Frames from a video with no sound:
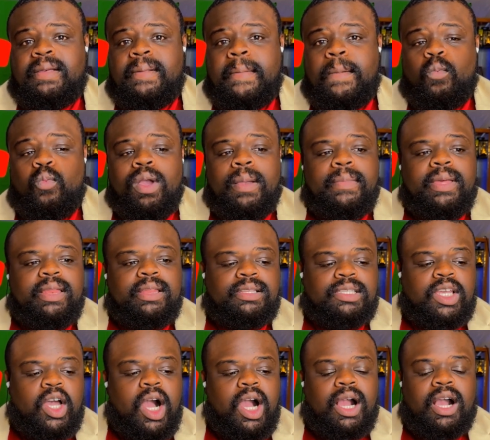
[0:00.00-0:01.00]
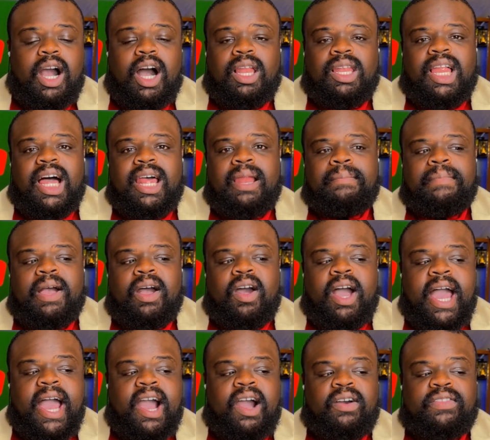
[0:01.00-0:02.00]
women talk a lot about
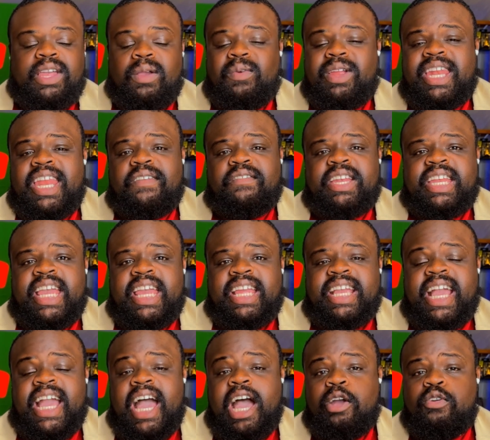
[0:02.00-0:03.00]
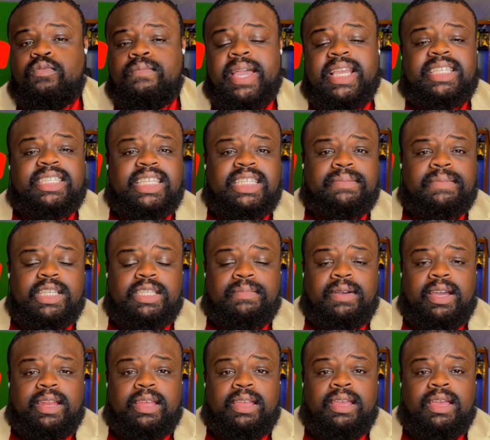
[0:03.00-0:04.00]
how they would never date a guy who makes this much
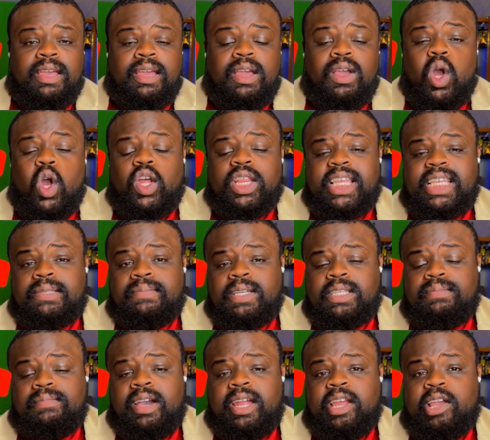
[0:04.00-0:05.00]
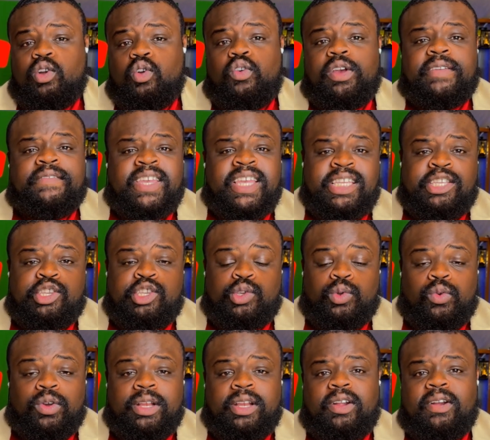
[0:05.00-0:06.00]
money or this much money or if he's
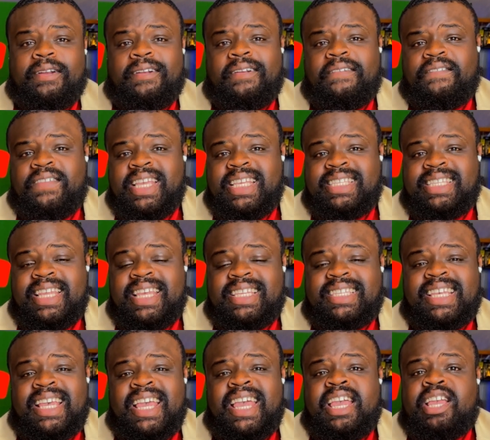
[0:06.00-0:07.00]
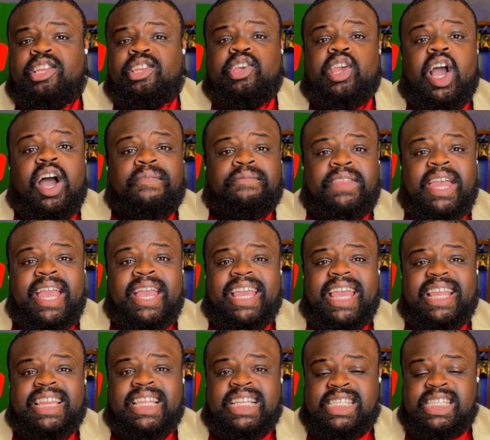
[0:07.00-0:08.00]
short or if he's this. Do y'all think
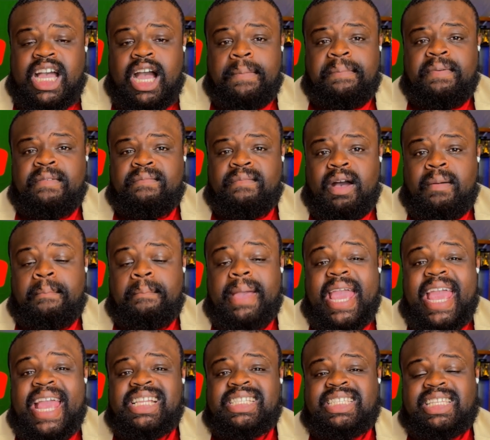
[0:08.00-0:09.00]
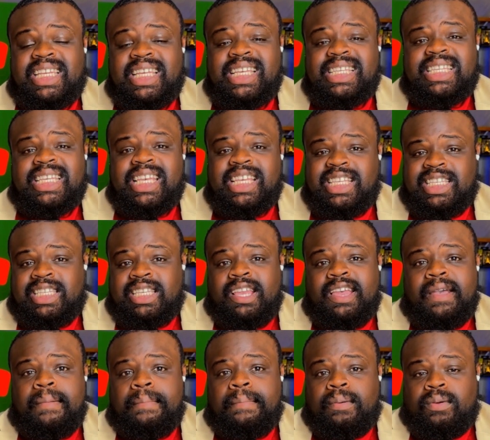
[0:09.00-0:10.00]
at the top of a man's list is
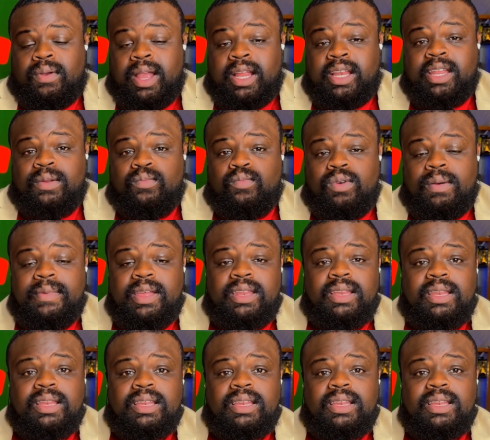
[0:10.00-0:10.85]
pregnant woman?